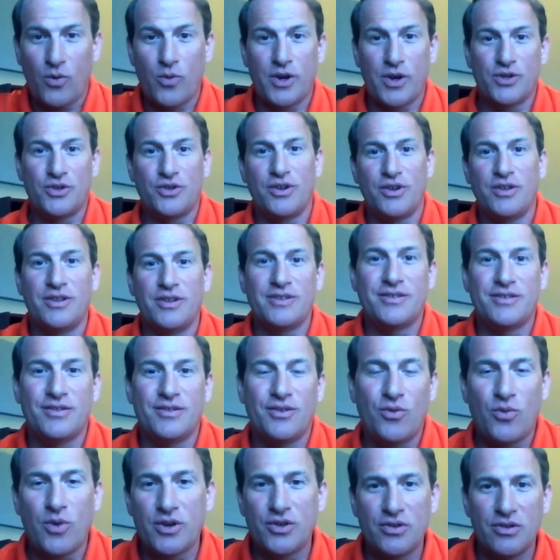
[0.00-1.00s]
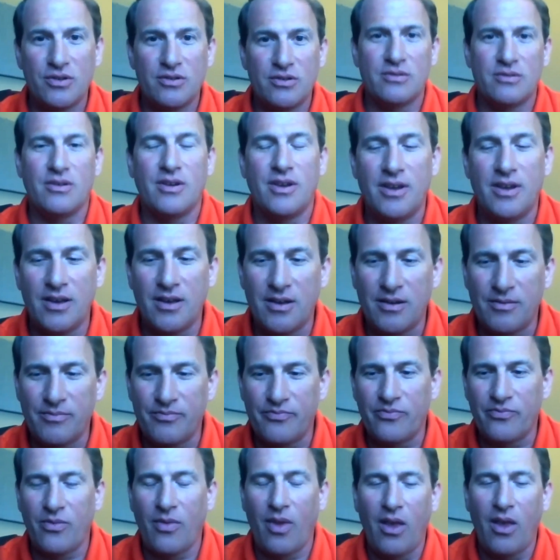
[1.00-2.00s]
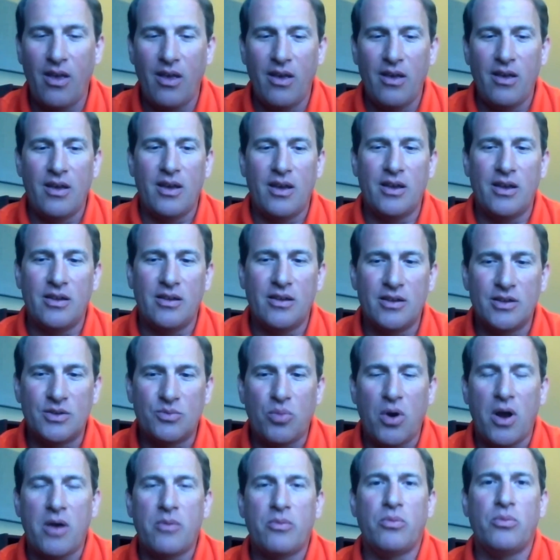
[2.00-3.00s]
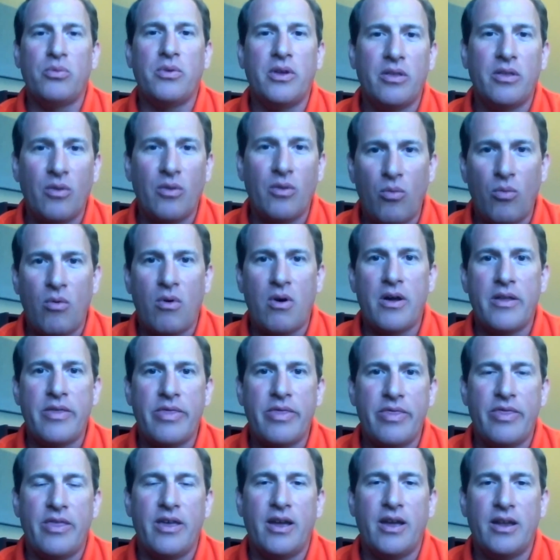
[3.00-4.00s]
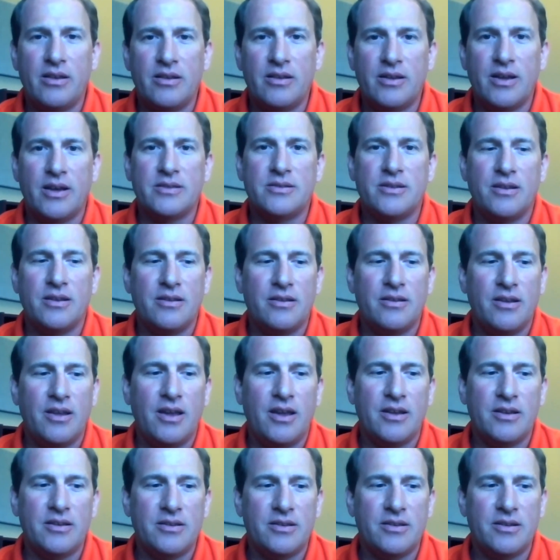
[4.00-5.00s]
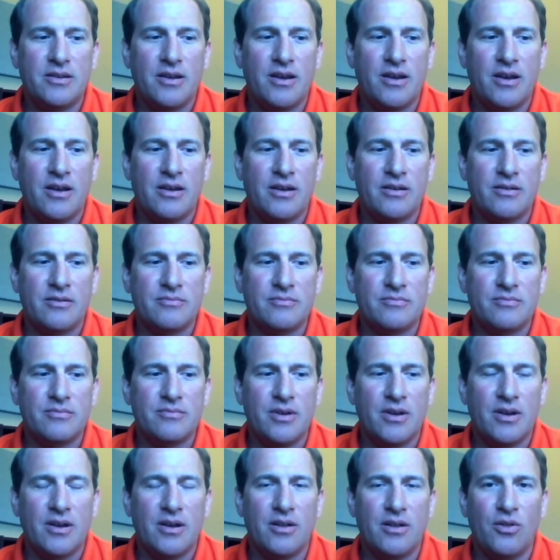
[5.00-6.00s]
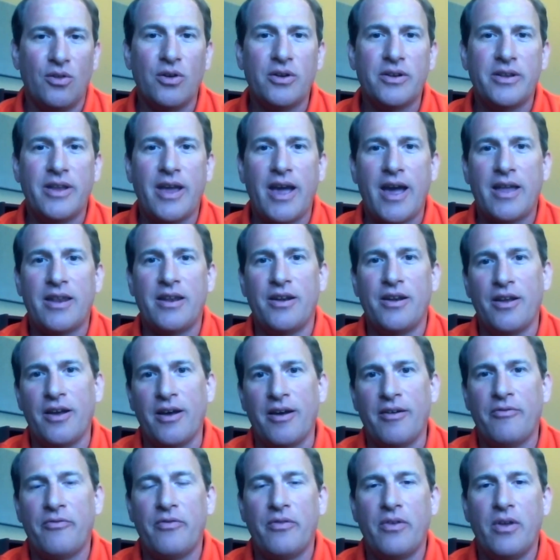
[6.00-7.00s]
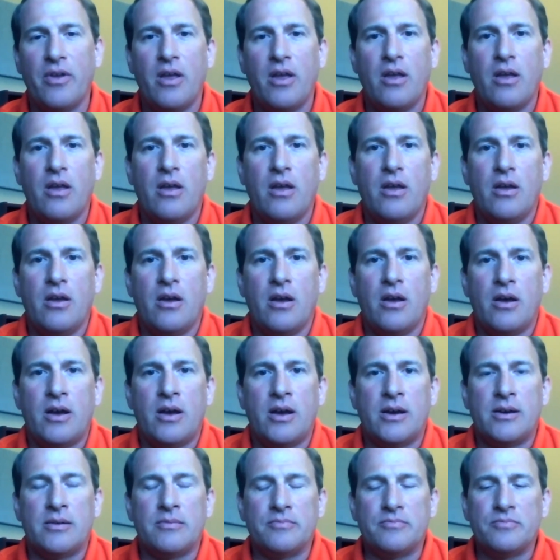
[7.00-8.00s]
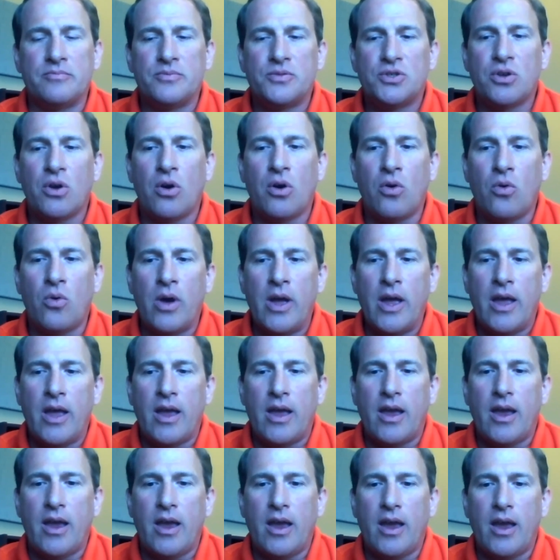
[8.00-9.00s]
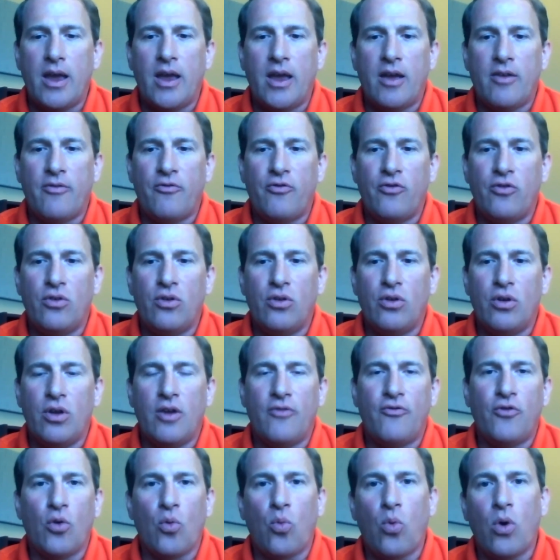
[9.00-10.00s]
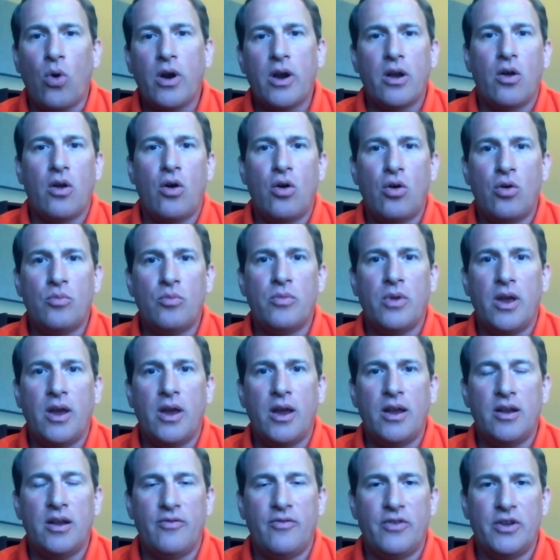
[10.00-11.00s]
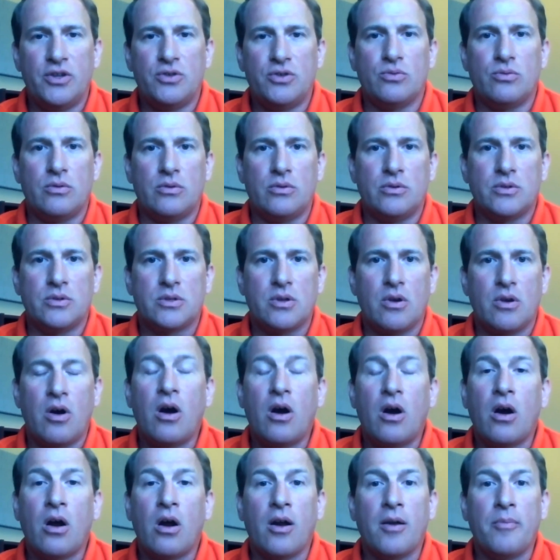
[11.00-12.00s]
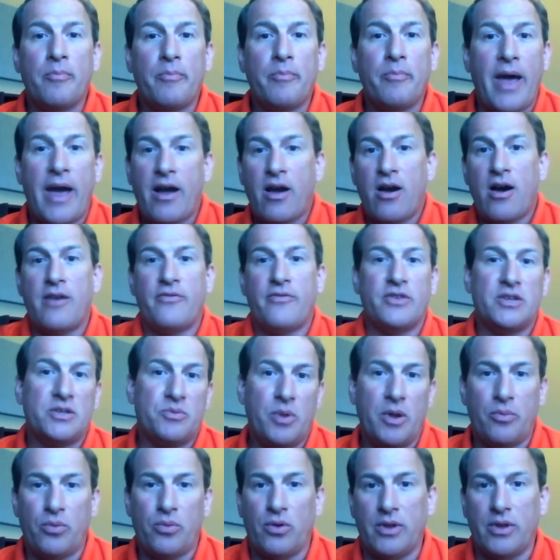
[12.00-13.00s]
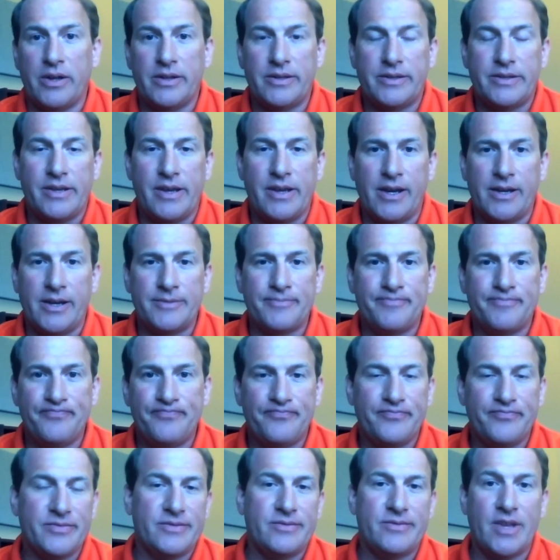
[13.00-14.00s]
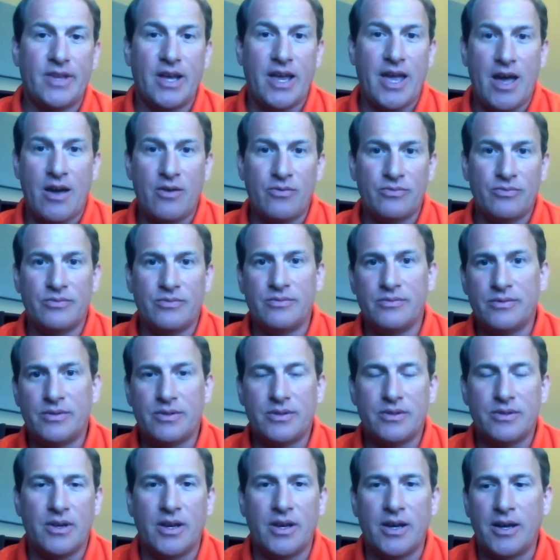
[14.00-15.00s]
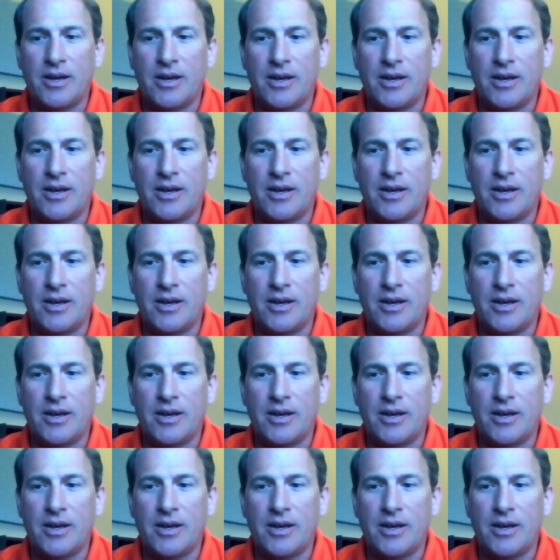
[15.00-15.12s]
question. This question is probably the one that doesn't get looked at enough. So if your work at home individuals are back office people, let's say, accountants,